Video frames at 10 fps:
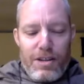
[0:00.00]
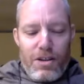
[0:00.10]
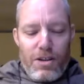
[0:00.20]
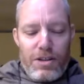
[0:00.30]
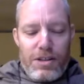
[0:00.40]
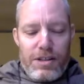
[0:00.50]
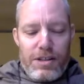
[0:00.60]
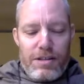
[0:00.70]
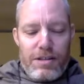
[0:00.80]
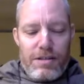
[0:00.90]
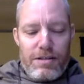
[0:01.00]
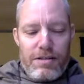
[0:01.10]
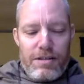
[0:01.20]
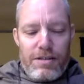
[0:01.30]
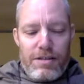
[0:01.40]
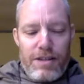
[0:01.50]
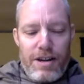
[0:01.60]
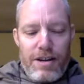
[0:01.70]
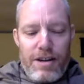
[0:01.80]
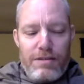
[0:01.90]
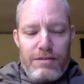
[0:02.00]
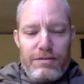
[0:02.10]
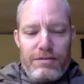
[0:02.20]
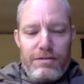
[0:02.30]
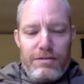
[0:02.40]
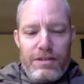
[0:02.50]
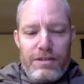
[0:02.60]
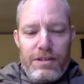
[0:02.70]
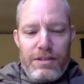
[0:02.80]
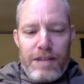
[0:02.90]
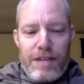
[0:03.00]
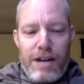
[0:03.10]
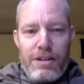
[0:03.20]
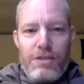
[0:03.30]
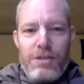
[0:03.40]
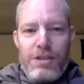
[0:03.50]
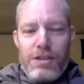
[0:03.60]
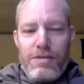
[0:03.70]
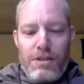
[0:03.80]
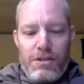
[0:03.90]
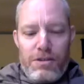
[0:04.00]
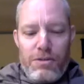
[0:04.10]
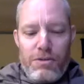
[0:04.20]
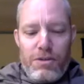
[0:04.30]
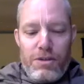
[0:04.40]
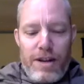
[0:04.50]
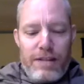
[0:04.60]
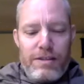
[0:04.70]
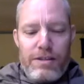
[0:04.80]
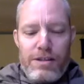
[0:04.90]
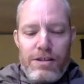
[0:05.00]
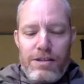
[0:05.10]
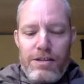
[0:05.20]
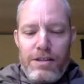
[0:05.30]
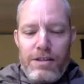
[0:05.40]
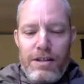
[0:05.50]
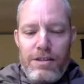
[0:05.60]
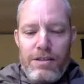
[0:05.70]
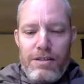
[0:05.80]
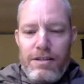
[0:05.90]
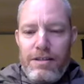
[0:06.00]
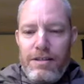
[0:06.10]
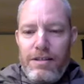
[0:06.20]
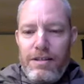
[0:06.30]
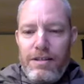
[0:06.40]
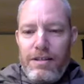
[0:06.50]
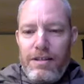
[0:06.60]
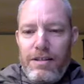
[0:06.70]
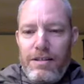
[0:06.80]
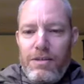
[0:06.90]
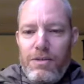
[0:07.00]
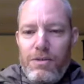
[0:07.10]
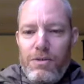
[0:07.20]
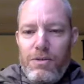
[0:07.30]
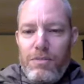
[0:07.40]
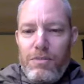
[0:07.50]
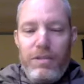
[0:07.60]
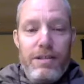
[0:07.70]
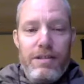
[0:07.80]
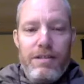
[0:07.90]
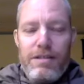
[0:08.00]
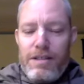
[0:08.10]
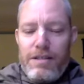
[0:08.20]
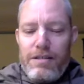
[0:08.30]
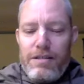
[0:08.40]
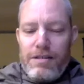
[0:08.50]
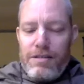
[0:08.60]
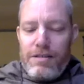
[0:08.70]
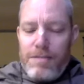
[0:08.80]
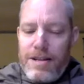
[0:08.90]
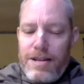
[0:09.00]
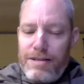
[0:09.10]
all these things are there, characteristics of her to attract Krishna's attention and to please his senses and mind.